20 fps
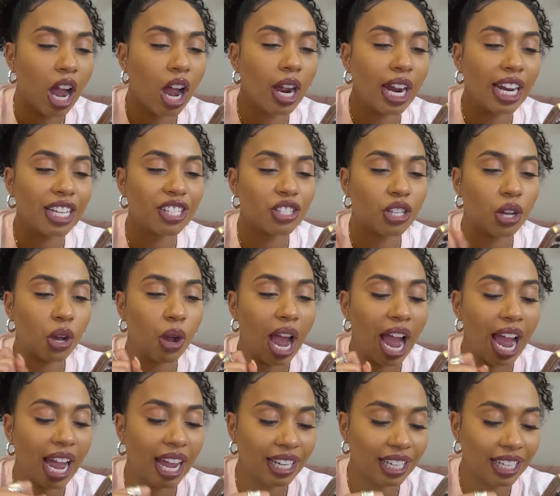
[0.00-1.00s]
All right, so
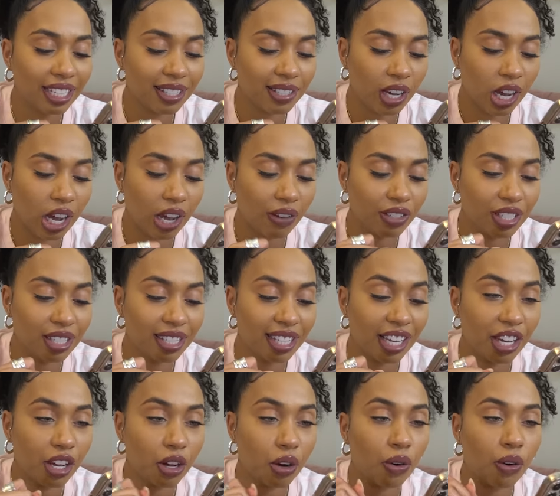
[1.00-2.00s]
I need to
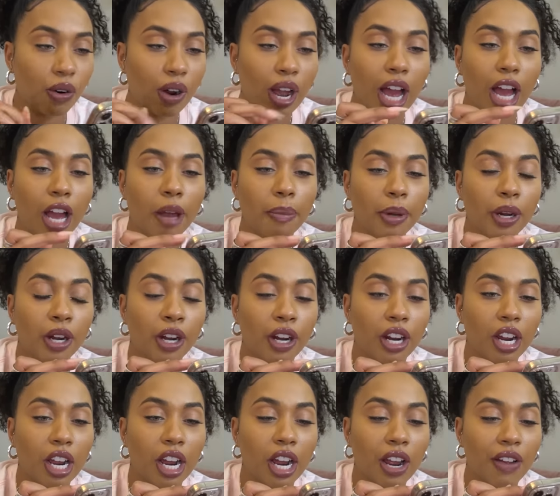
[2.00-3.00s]
obviously crop
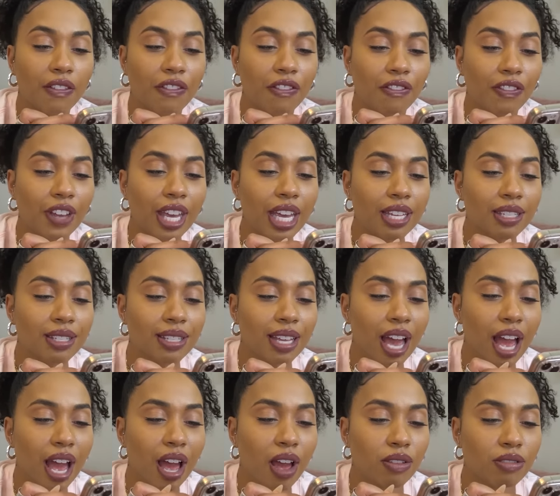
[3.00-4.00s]
her face
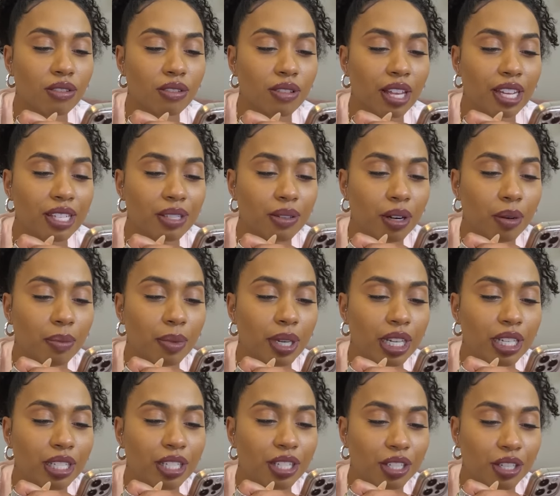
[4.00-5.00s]
out. So that's what I'm
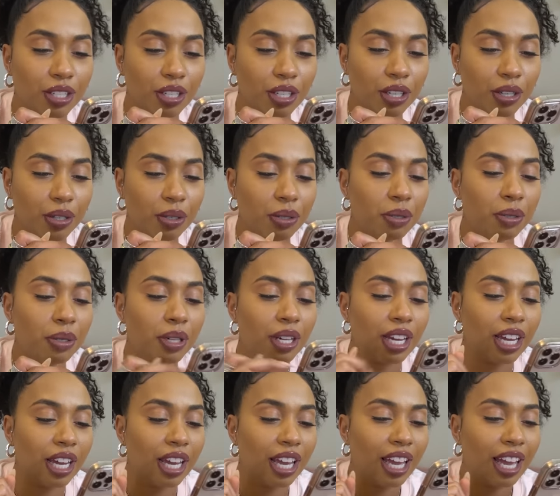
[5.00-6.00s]
gonna do.
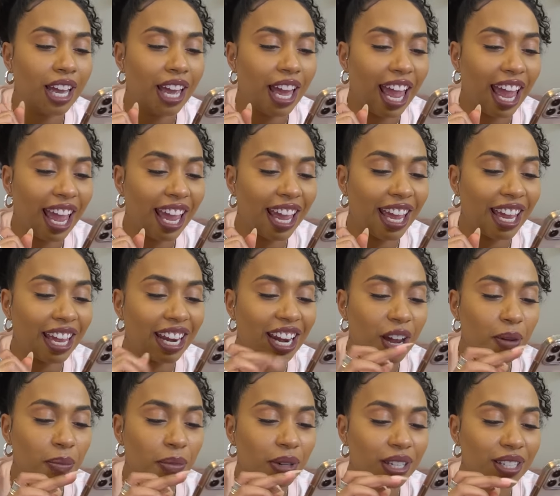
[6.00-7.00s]
And
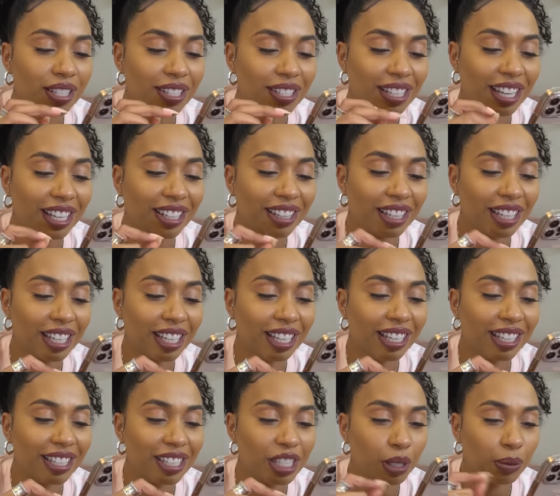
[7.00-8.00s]
I'm gonna send
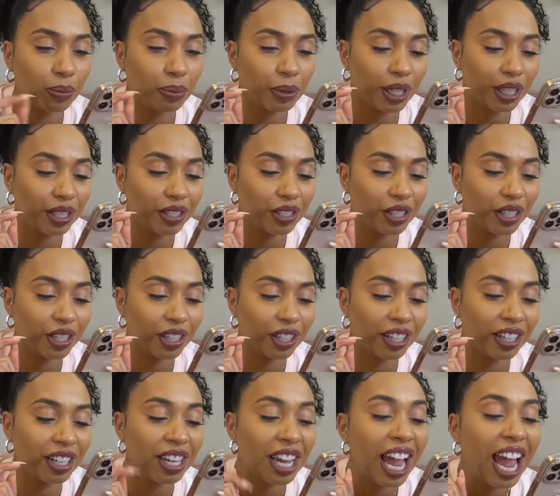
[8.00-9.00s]
this
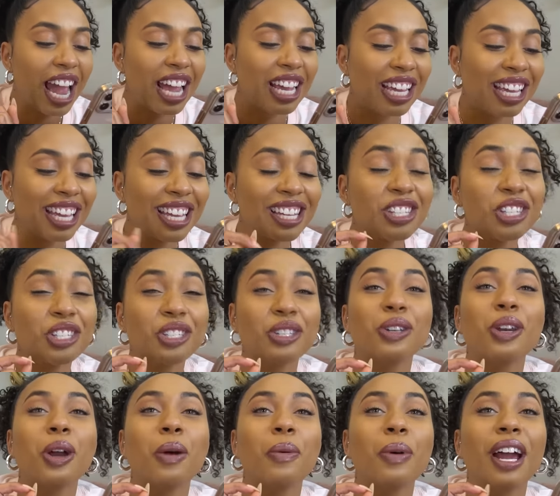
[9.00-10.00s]
picture. And
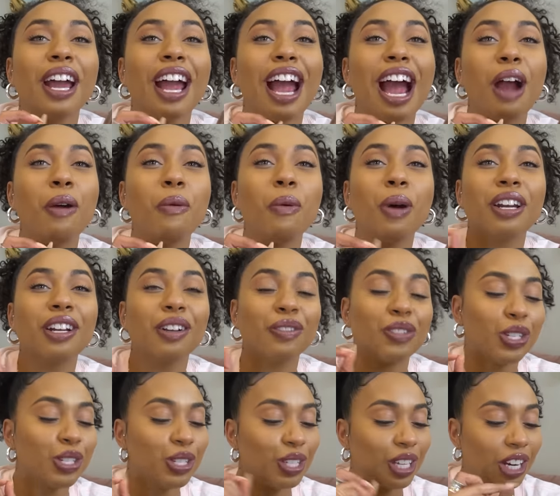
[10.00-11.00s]
you know what? I wonder if
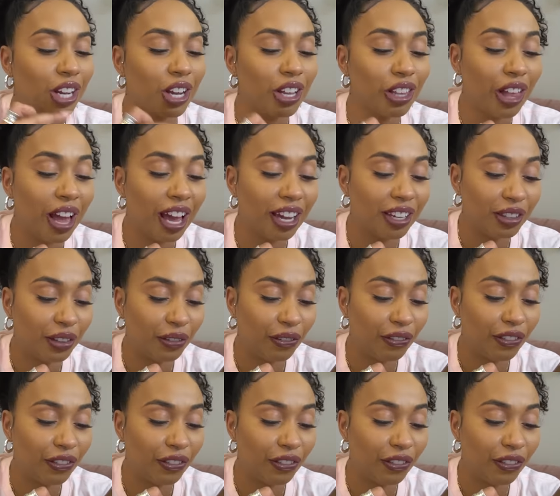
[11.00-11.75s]
she's gonna clock the